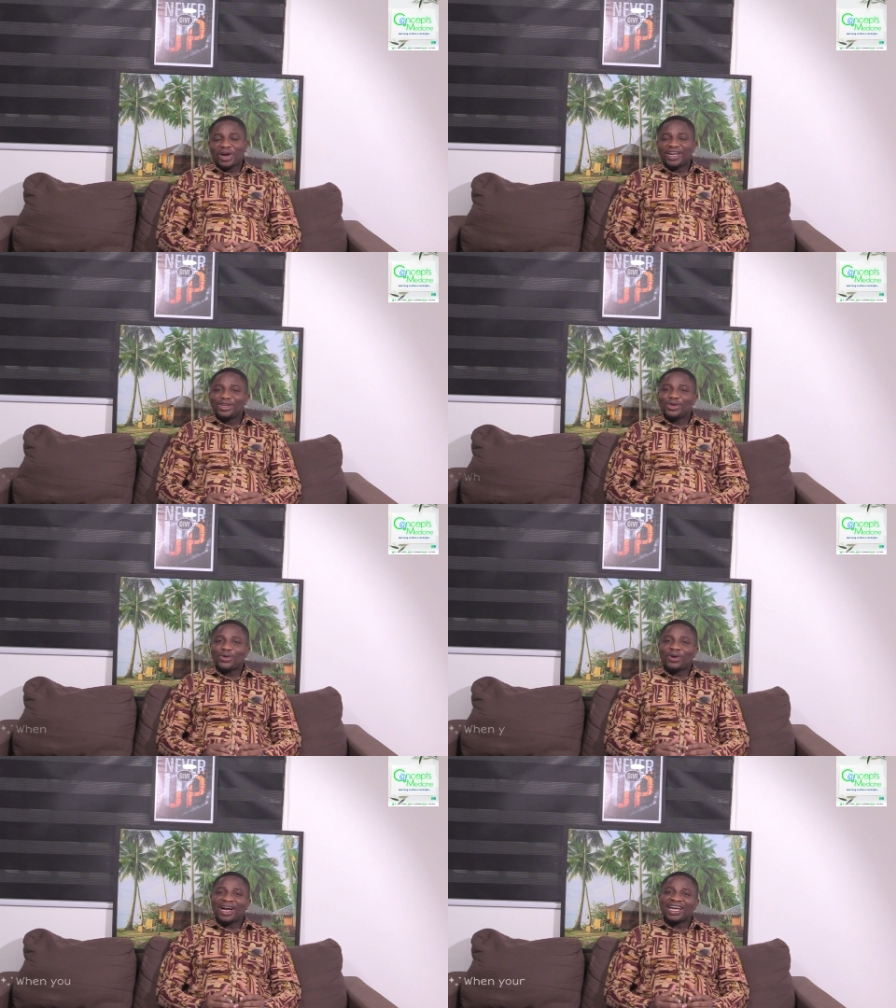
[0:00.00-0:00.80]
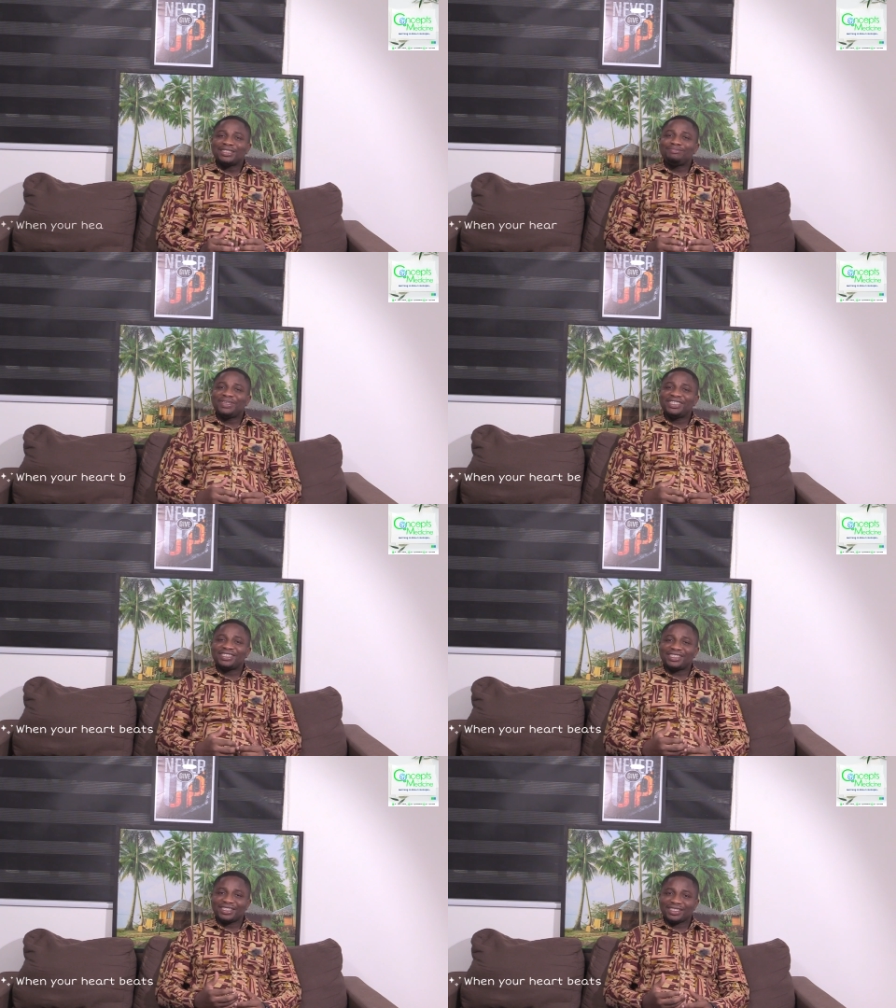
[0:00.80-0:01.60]
when your heart
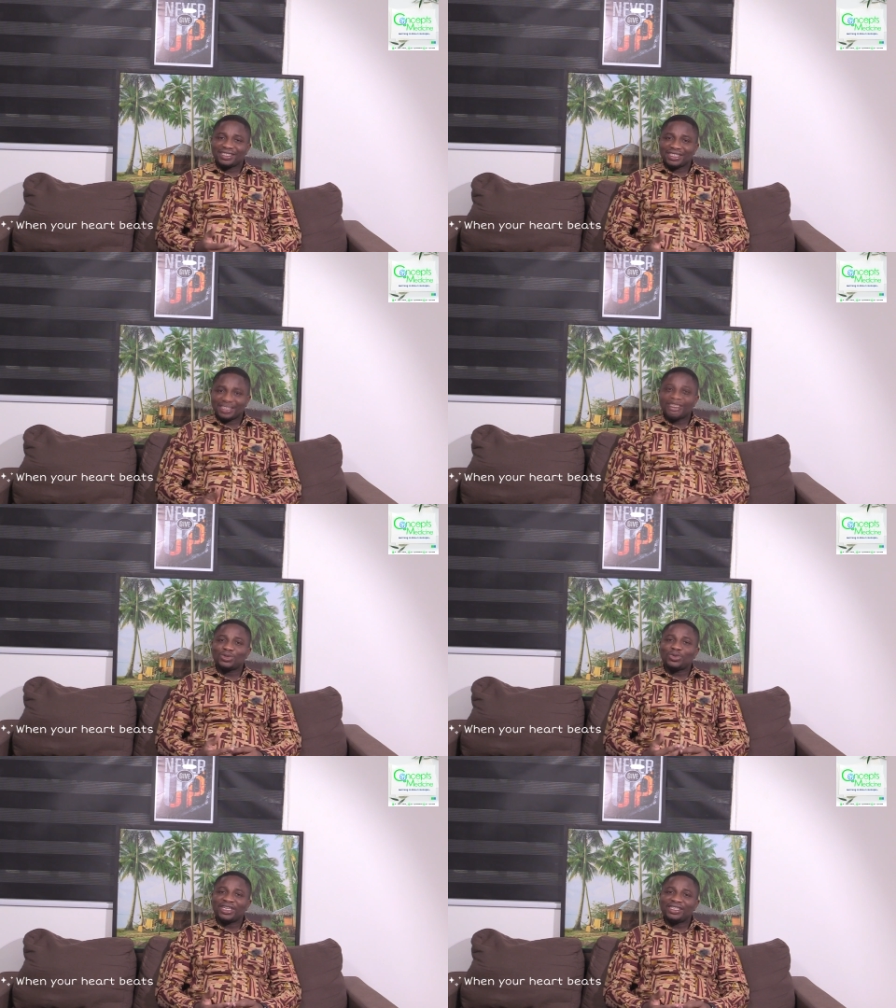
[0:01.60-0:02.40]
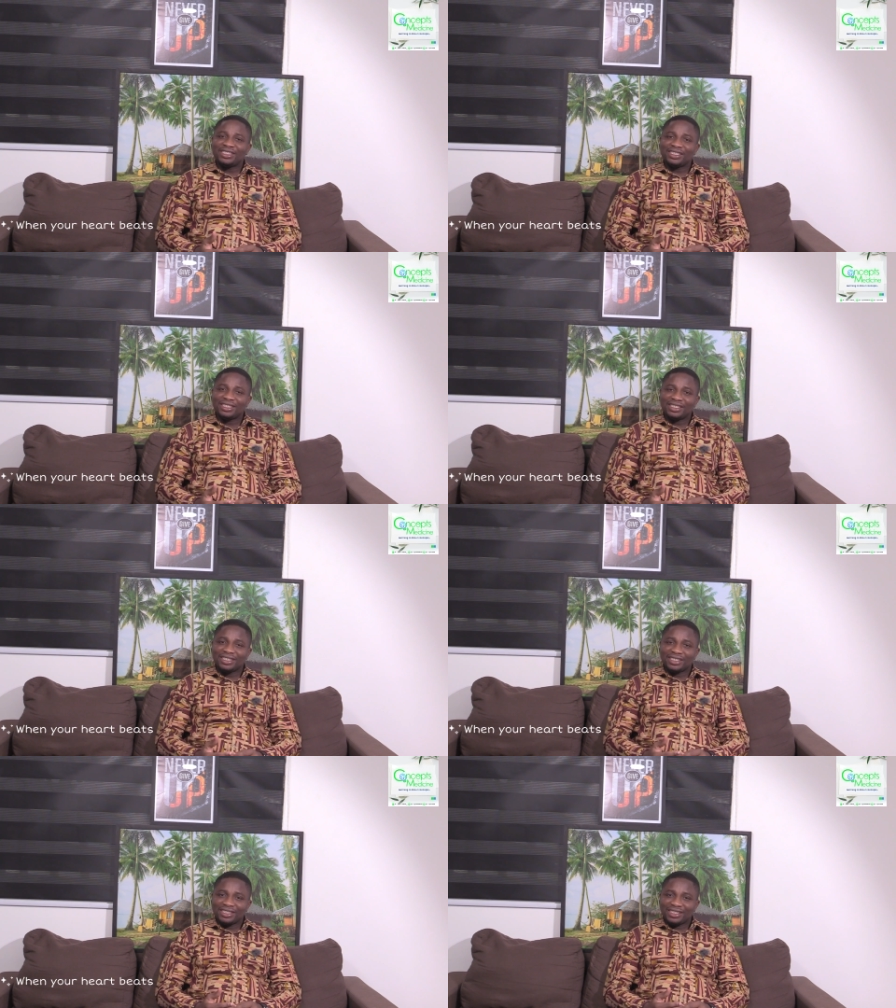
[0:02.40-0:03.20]
beats, that is when
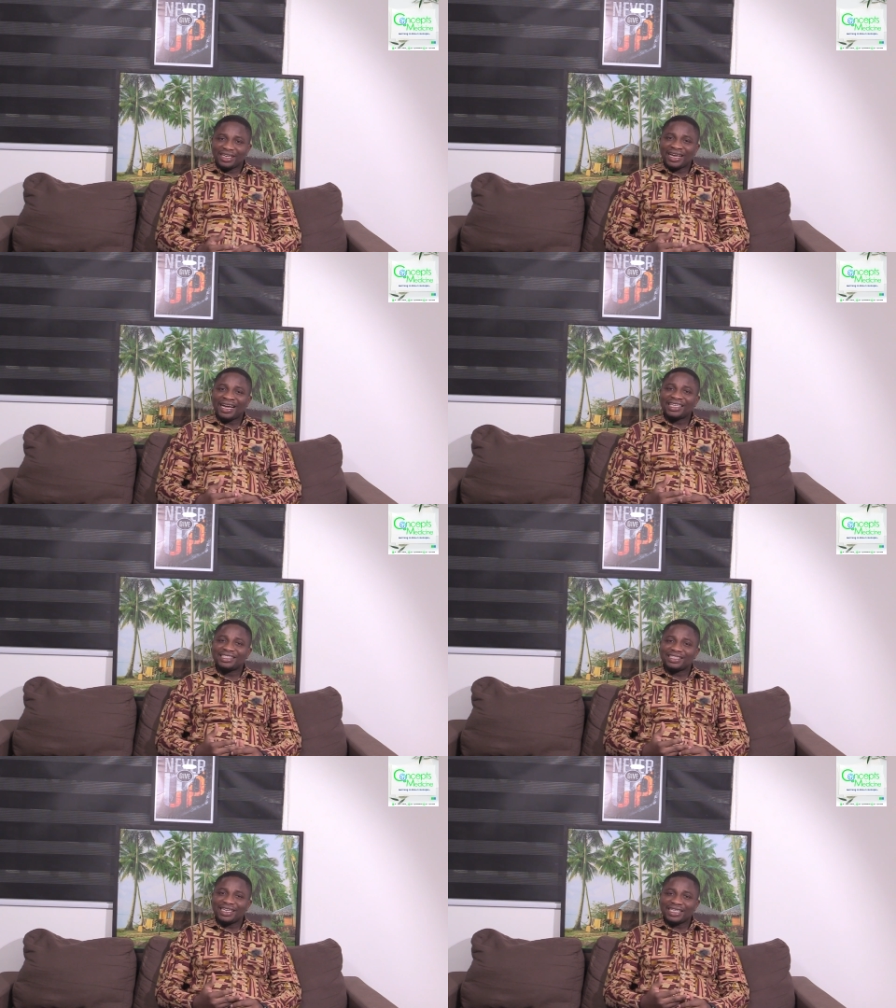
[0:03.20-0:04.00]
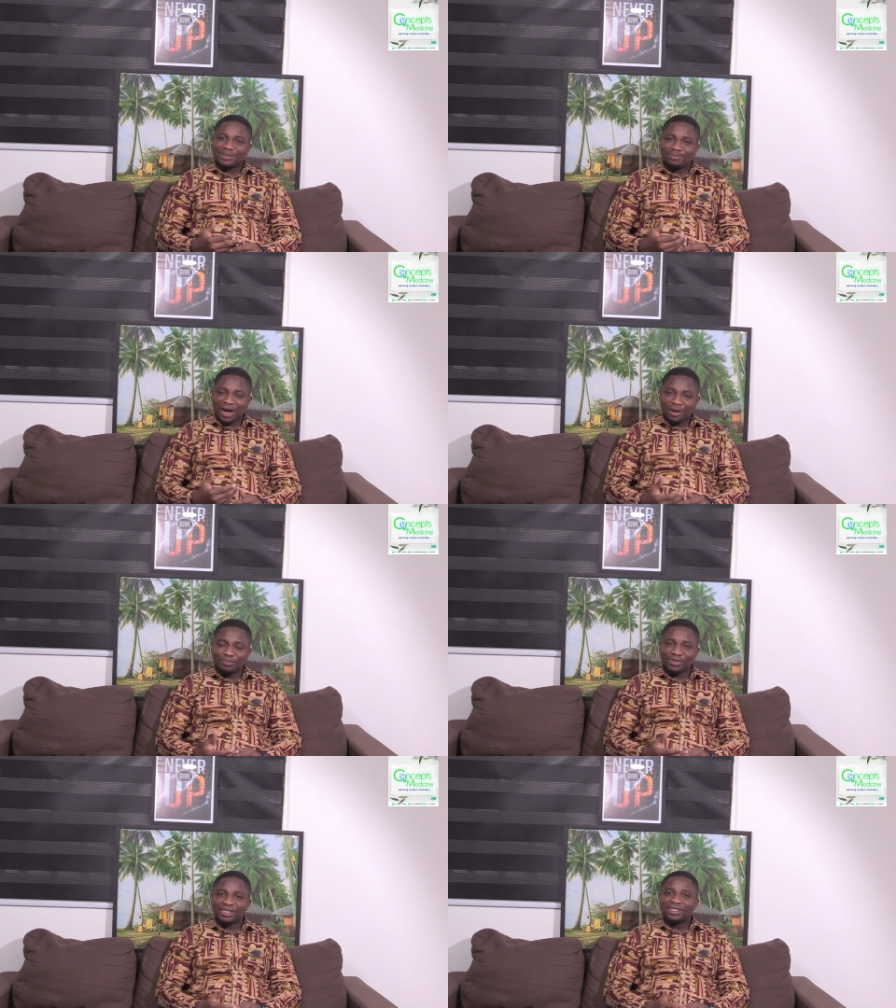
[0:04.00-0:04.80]
the heart is
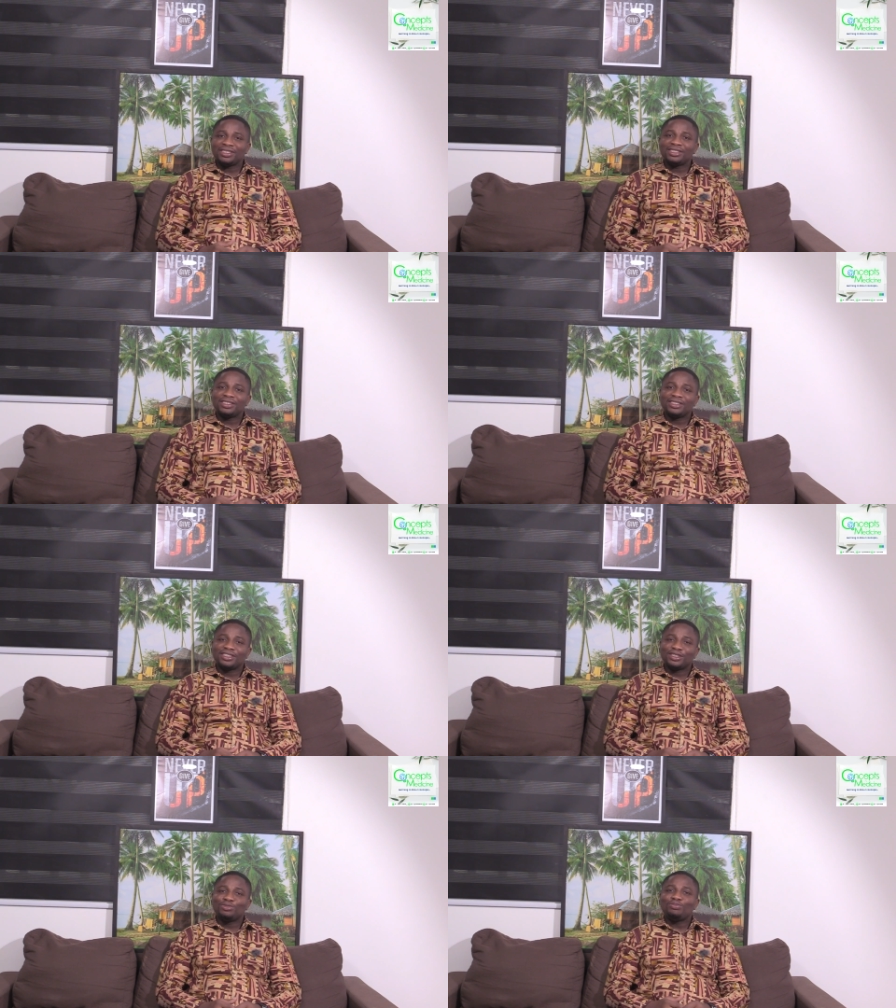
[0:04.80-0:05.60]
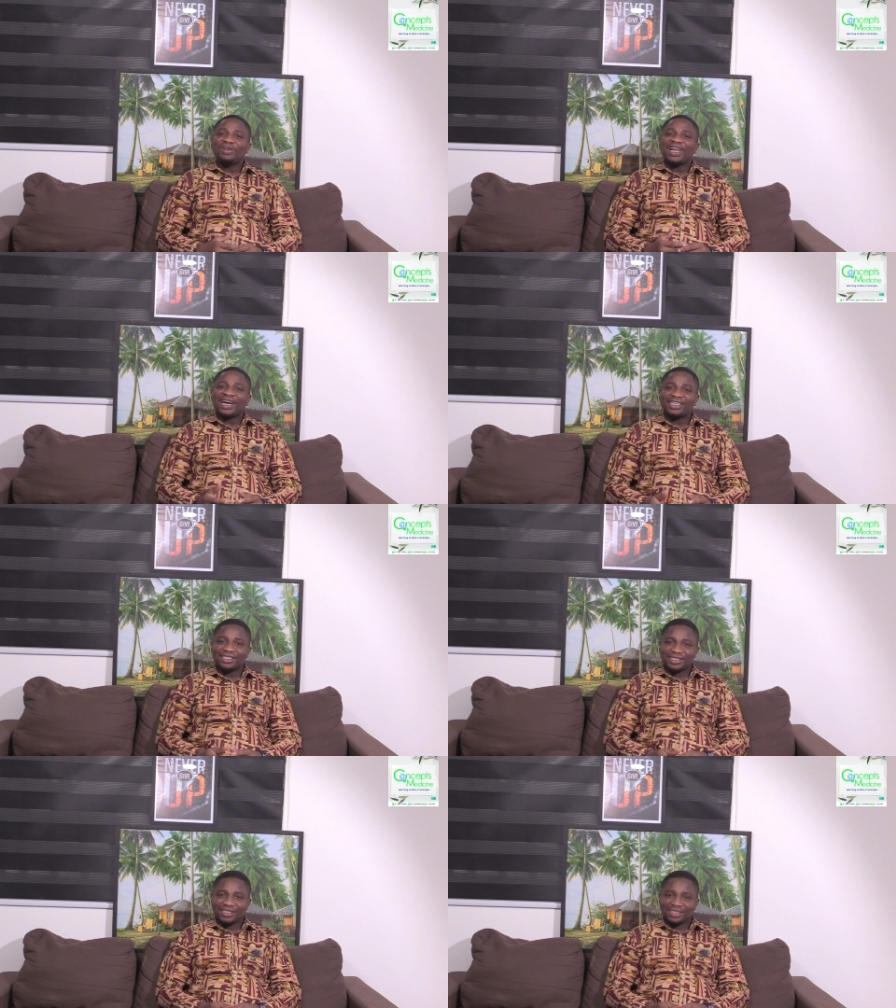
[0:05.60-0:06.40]
pumping blood.